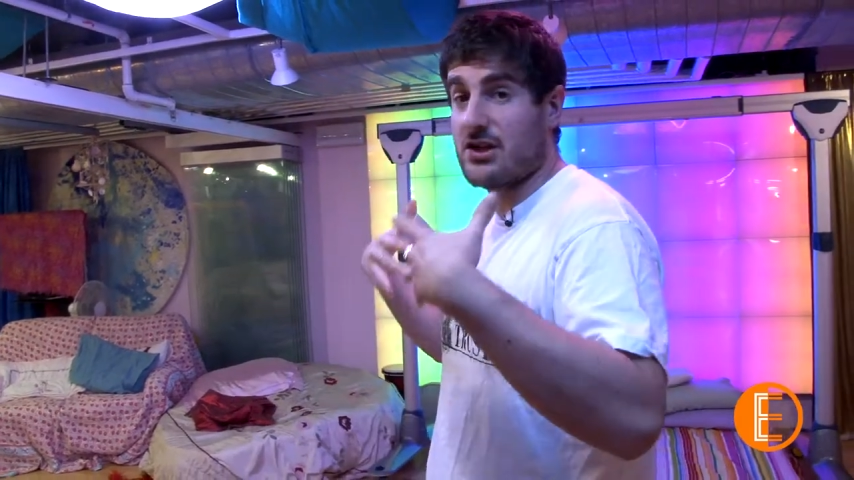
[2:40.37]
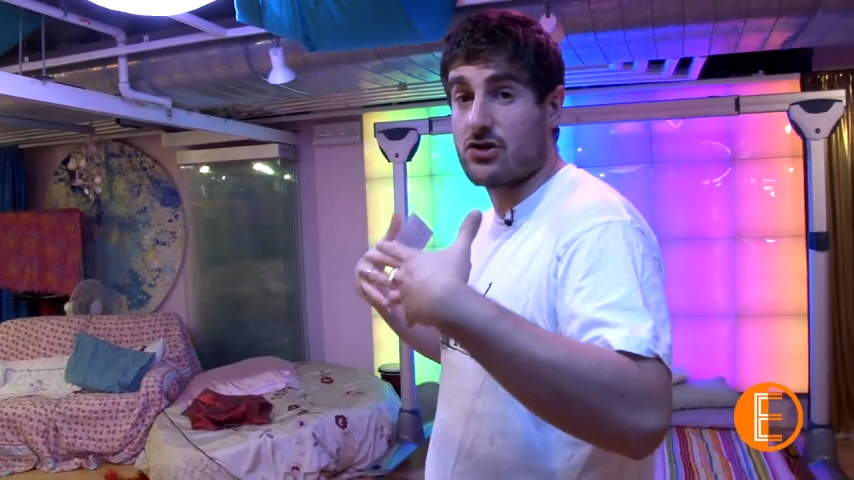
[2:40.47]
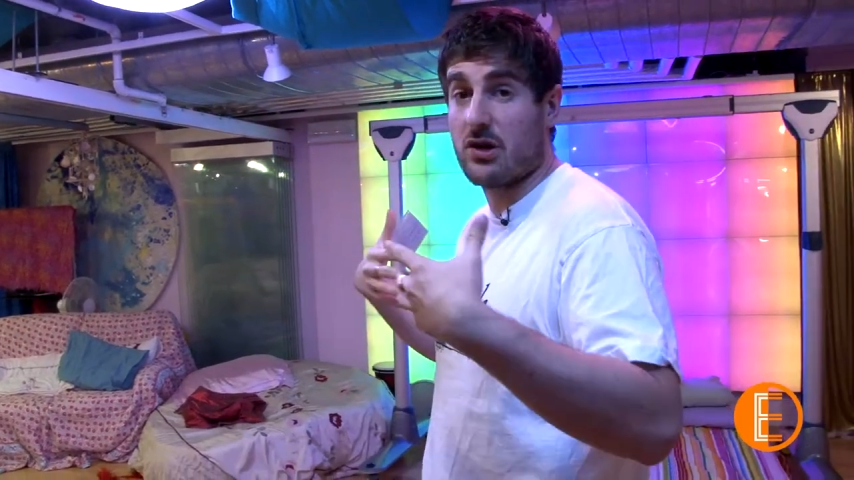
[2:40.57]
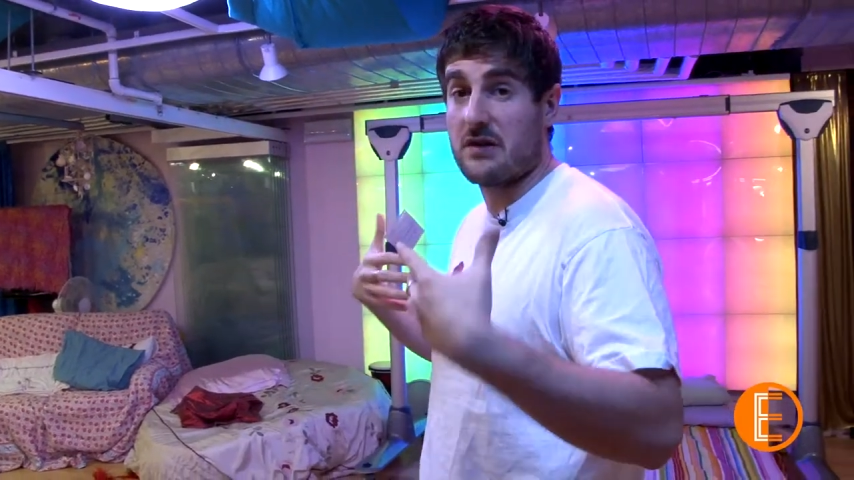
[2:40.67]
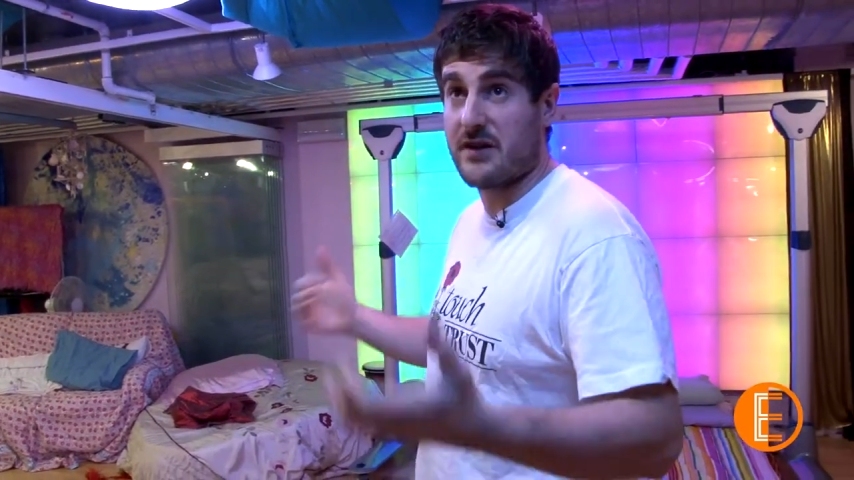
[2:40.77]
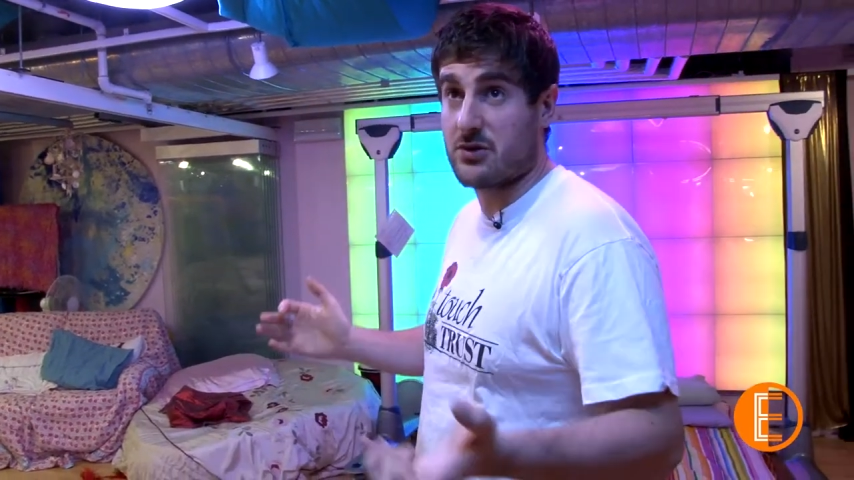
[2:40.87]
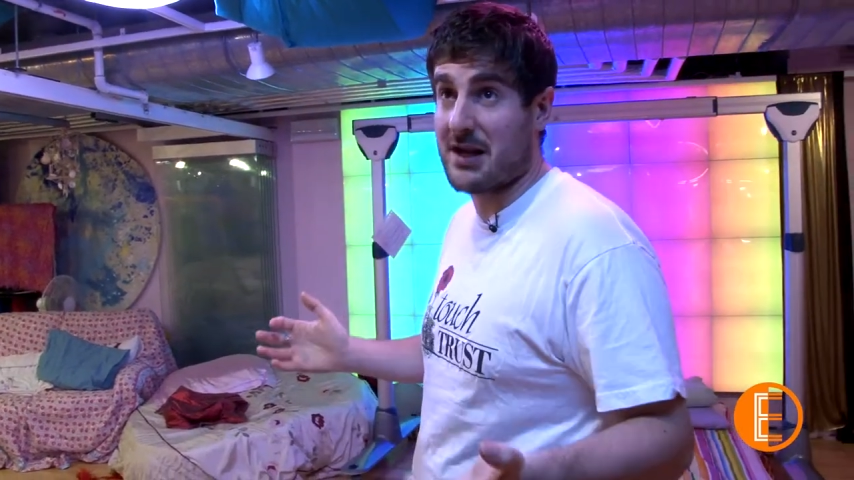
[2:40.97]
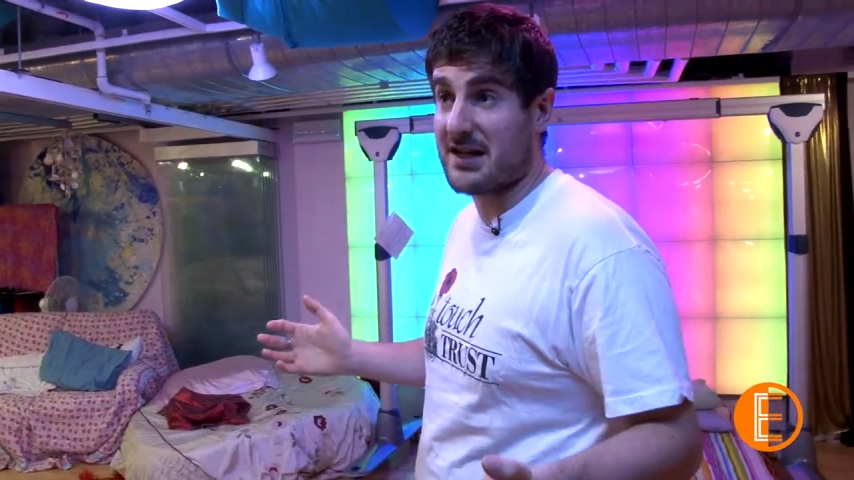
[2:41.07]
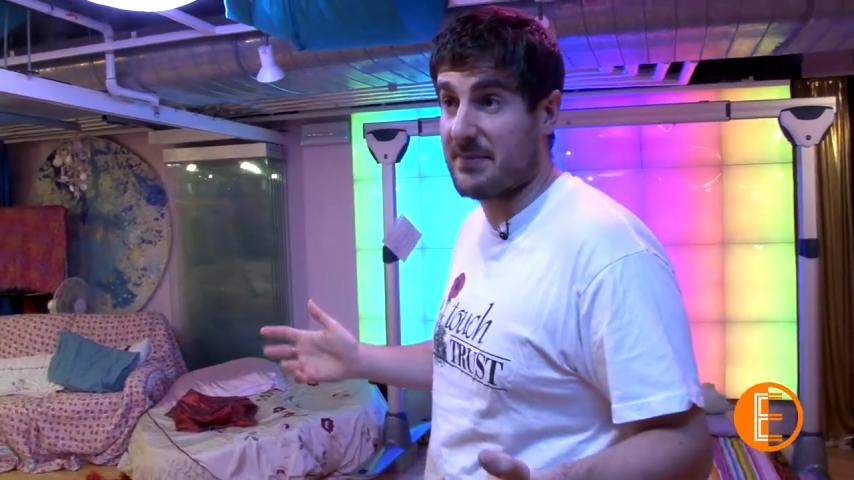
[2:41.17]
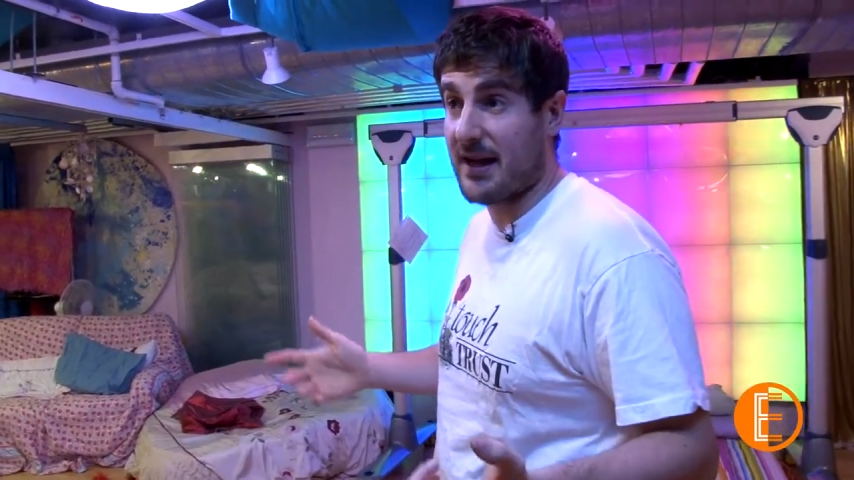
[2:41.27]
enjoy the visual
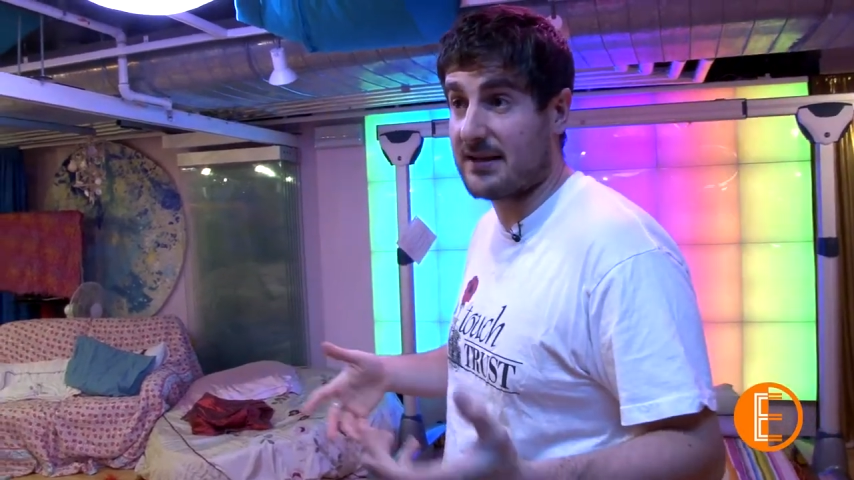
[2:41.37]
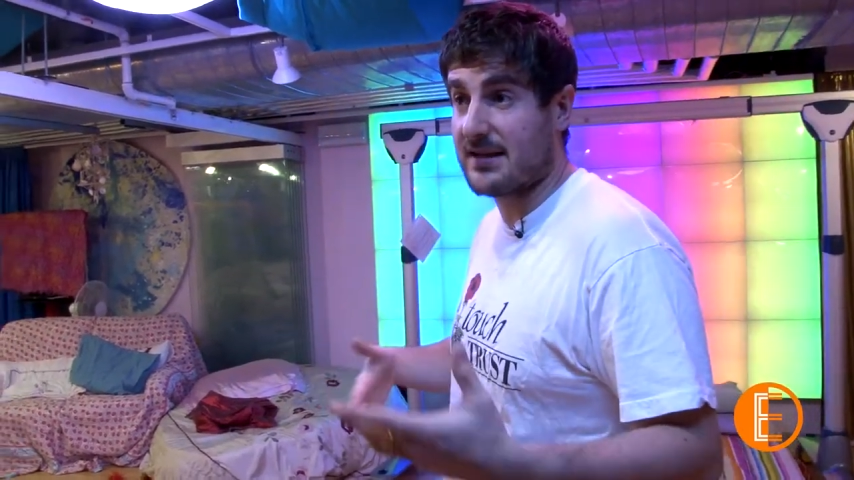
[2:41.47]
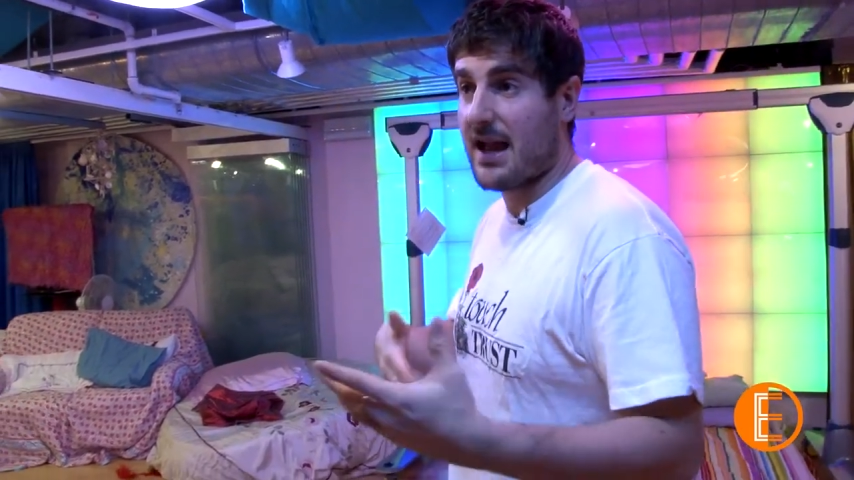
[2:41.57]
aspect,